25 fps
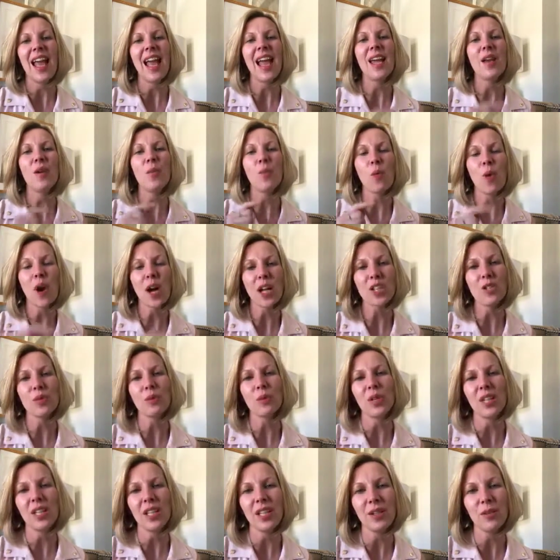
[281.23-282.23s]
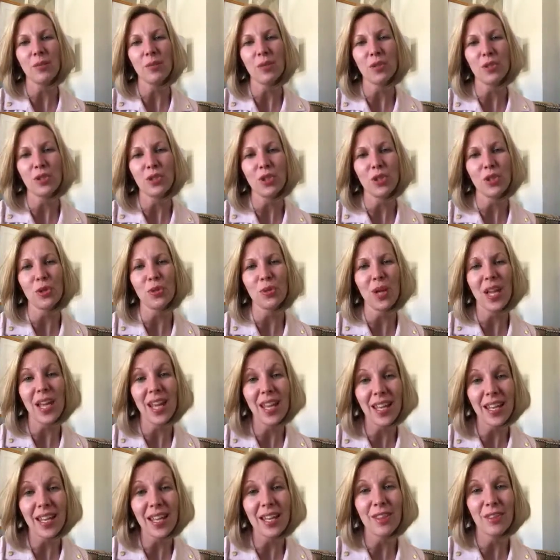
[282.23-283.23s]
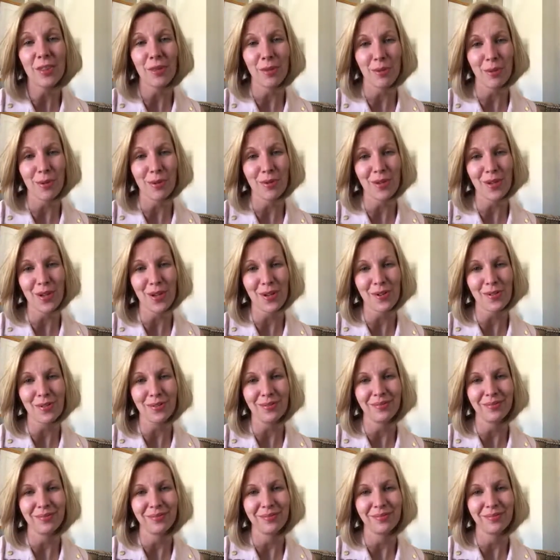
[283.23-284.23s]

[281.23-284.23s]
and watch what He will do in and through you.